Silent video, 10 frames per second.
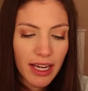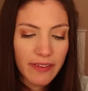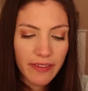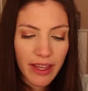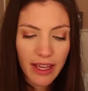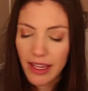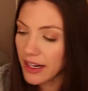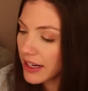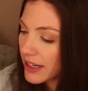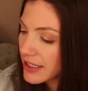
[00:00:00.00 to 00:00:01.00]
and
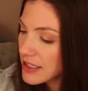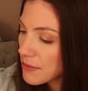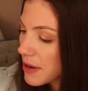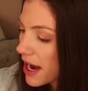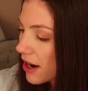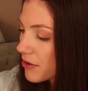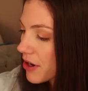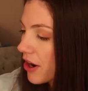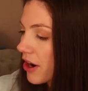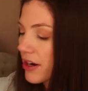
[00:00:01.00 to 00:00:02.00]
then it is a
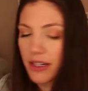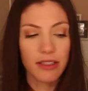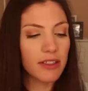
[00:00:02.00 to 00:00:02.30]
powder, and